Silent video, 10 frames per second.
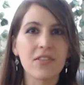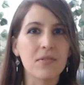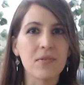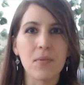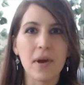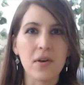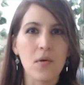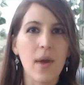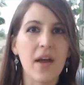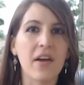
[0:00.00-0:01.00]
through what
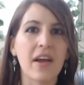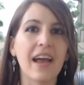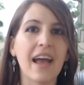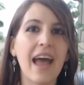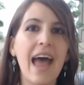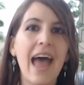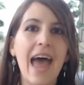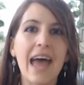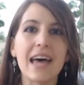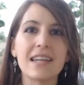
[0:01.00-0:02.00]
you're wearing,
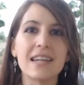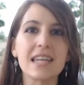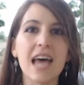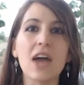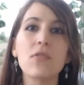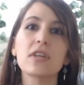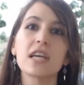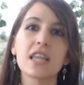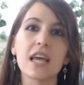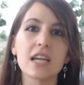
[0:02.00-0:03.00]
and I
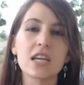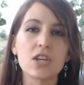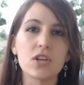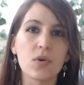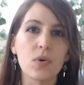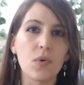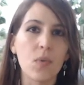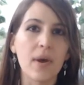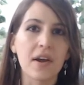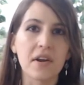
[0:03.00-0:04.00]
really like to
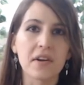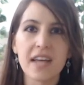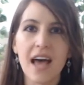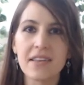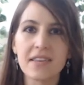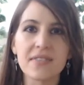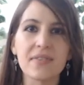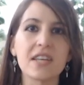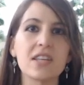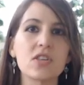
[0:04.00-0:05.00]
wear
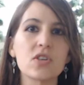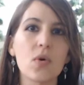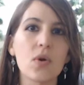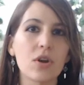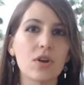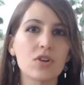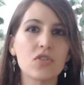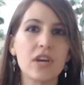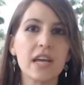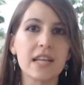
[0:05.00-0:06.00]
talismans or
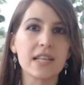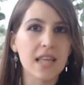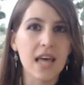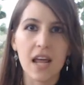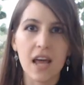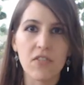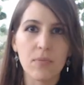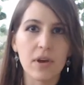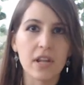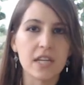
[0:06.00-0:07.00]
trinkets that
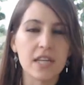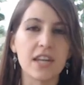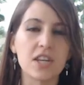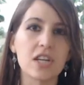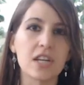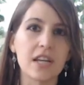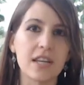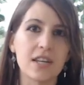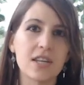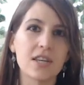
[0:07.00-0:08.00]
I've put intention
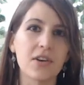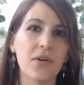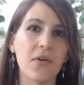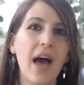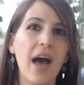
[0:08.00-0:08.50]
into.